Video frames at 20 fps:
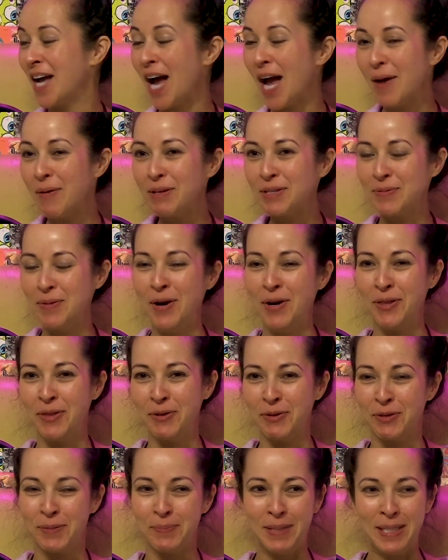I was one of
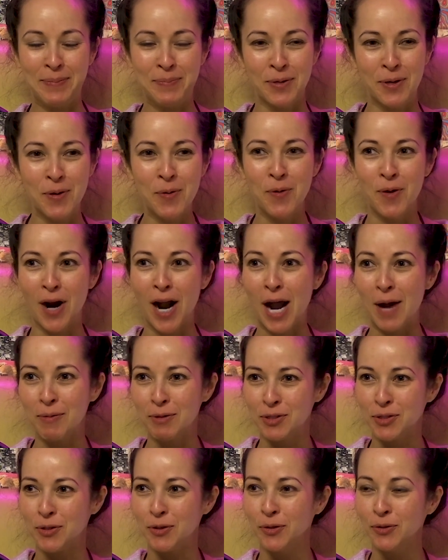those people where I
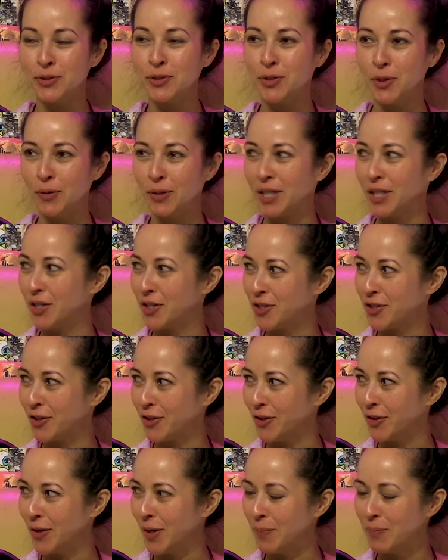was told to go get a
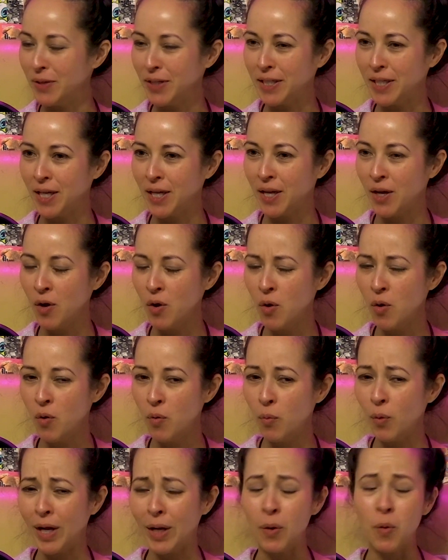shirt. I'm thinking,
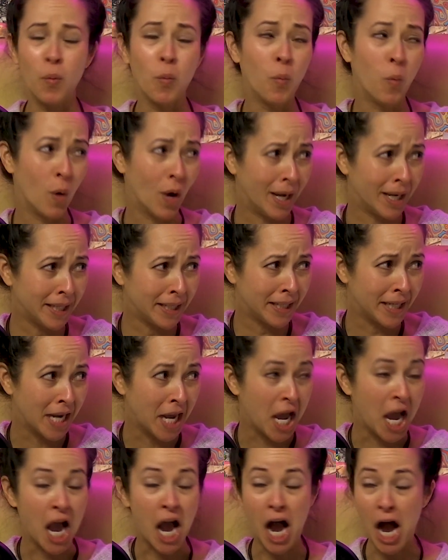wait, what?
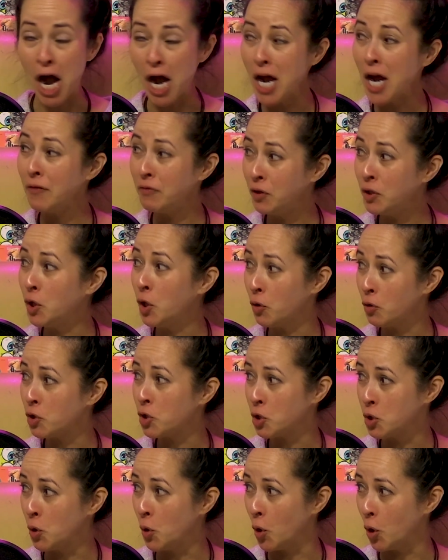I had to go to the
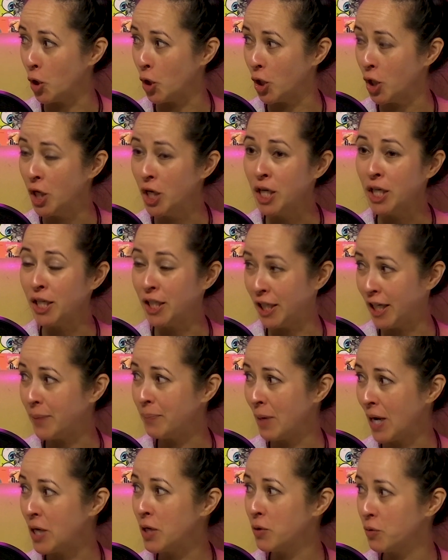store, get
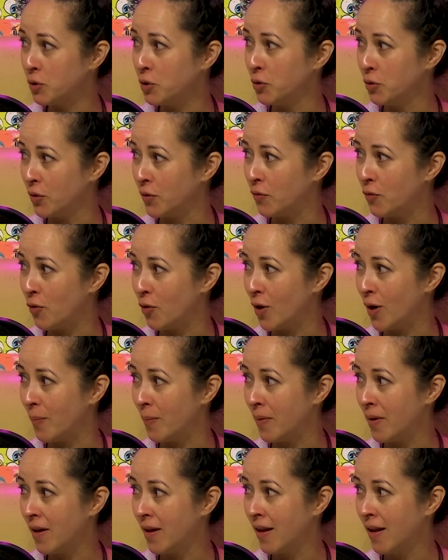my own
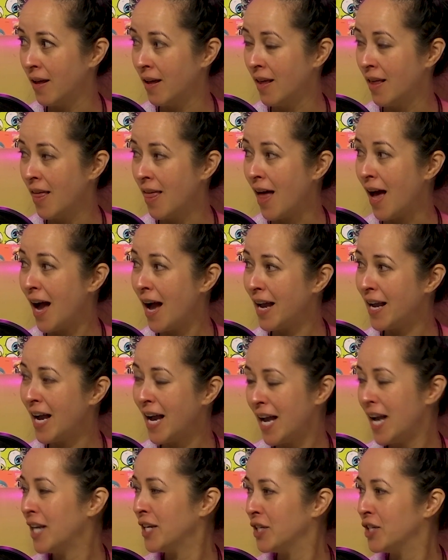uniform. I
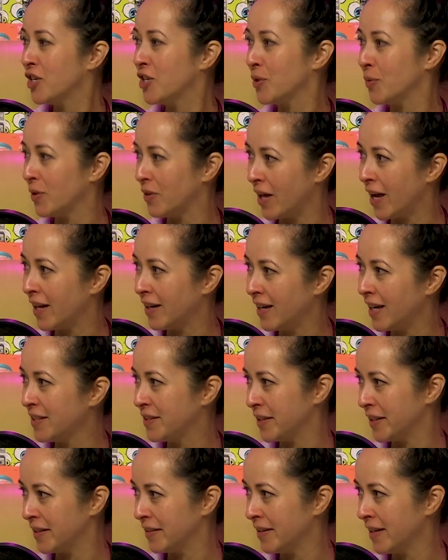had an issue with that. I
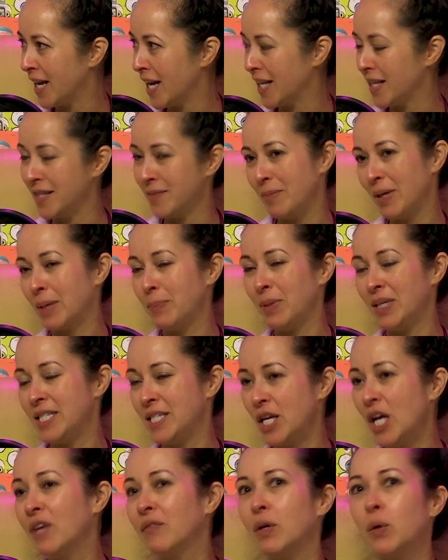did. I didn't make a big
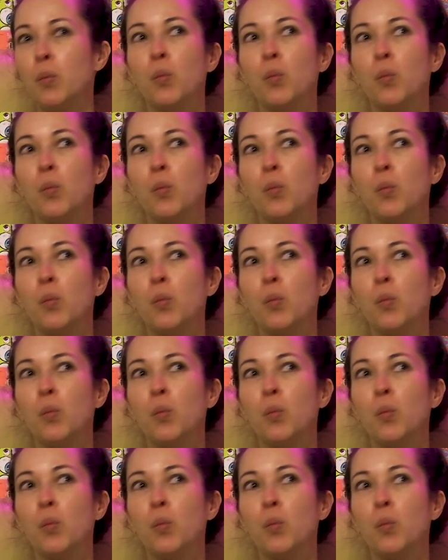deal of it.